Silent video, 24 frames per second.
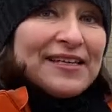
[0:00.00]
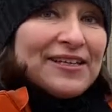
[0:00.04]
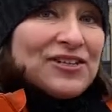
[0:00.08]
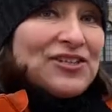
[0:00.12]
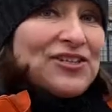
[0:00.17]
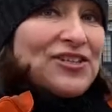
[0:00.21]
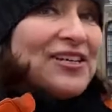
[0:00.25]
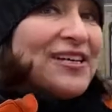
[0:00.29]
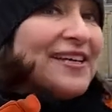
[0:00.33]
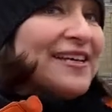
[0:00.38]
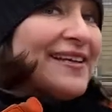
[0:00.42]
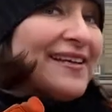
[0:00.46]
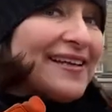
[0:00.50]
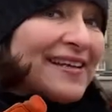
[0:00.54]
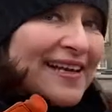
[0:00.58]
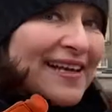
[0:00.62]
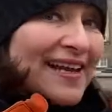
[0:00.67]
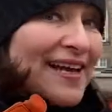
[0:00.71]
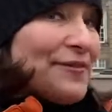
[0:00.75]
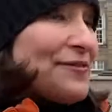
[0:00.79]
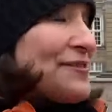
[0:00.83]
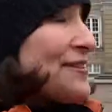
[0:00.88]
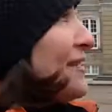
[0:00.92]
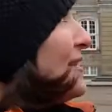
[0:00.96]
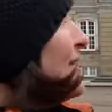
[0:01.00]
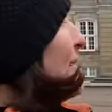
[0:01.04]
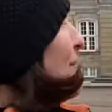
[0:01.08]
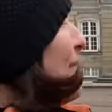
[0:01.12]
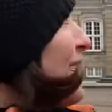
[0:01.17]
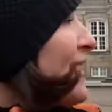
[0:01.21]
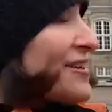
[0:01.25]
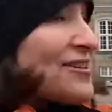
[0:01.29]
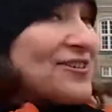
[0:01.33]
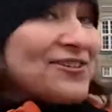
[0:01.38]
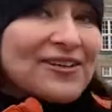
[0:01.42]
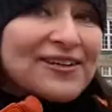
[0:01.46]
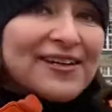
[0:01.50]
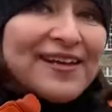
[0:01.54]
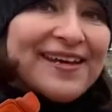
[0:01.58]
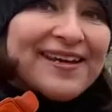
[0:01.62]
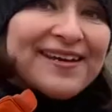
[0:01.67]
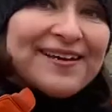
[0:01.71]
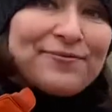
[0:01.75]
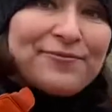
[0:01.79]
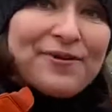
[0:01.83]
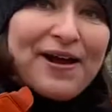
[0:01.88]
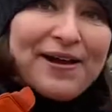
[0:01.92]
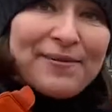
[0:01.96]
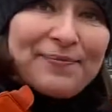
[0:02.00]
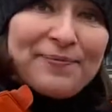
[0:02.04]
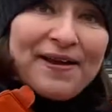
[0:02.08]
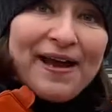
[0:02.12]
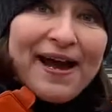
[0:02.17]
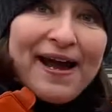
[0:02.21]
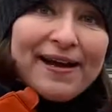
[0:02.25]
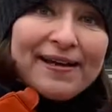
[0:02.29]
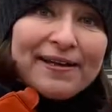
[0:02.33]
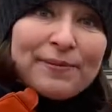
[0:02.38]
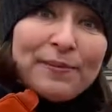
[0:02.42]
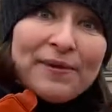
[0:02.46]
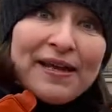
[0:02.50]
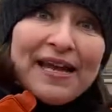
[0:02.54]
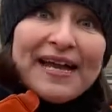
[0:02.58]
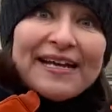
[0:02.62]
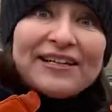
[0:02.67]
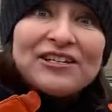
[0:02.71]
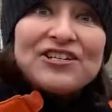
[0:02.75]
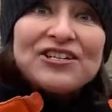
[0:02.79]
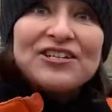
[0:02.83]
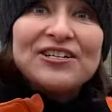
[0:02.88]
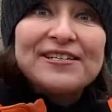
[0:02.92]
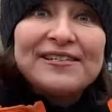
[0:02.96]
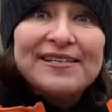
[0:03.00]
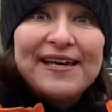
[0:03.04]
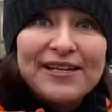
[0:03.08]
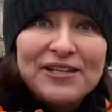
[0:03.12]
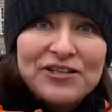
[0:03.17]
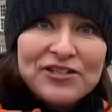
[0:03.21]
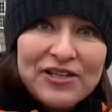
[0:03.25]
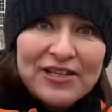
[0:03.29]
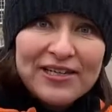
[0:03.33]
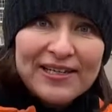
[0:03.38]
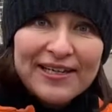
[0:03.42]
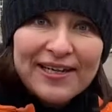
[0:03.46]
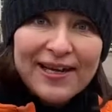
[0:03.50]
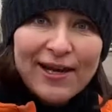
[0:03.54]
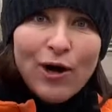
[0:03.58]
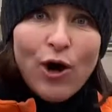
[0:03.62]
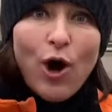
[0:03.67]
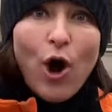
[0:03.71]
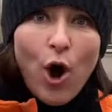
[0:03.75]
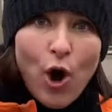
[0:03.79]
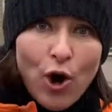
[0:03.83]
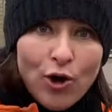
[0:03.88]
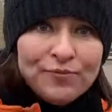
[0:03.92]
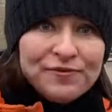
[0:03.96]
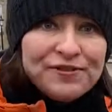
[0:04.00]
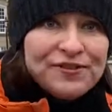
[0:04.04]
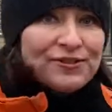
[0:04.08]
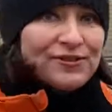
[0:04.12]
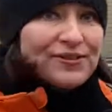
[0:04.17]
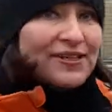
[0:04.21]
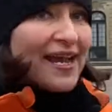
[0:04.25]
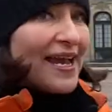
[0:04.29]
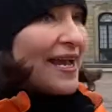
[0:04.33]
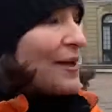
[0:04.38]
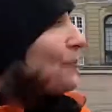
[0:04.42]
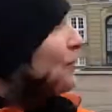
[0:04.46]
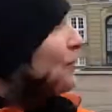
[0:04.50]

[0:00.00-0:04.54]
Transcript: She lives in the mansion here right behind me, and she's actually home today